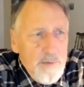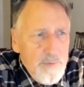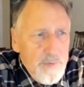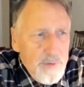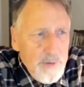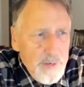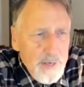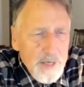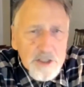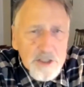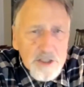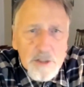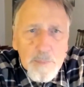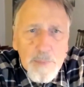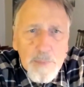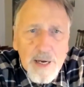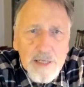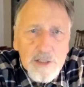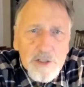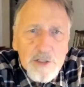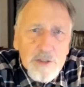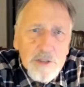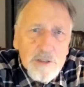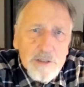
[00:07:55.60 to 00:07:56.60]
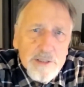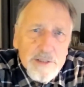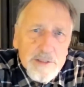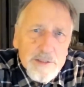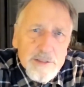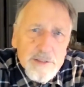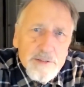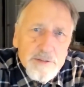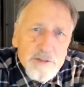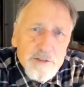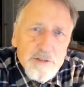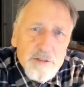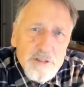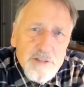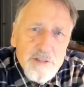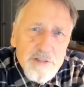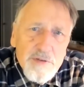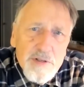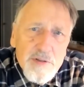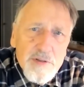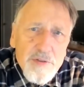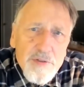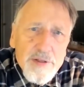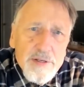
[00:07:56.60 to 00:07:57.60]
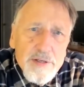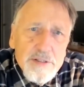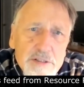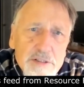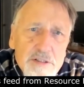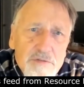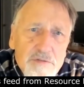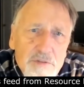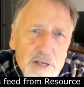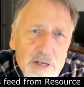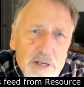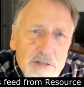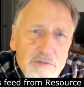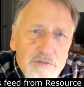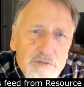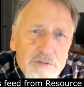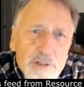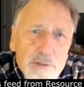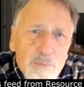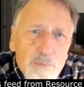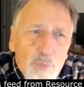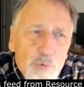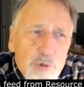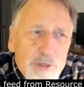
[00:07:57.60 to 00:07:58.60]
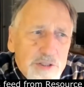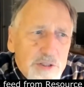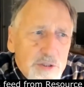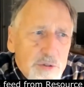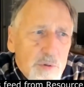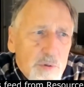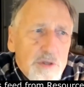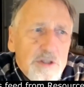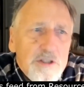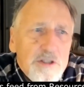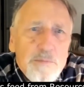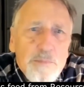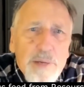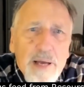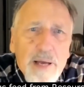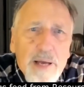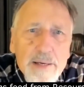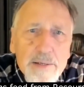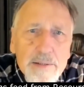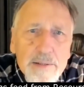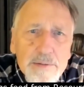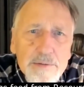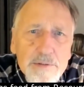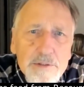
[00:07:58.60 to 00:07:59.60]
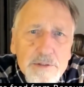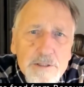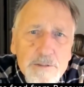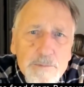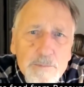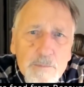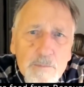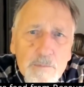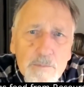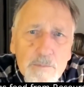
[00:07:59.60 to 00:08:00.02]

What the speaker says: The next postulate is living things feed from resource patterns.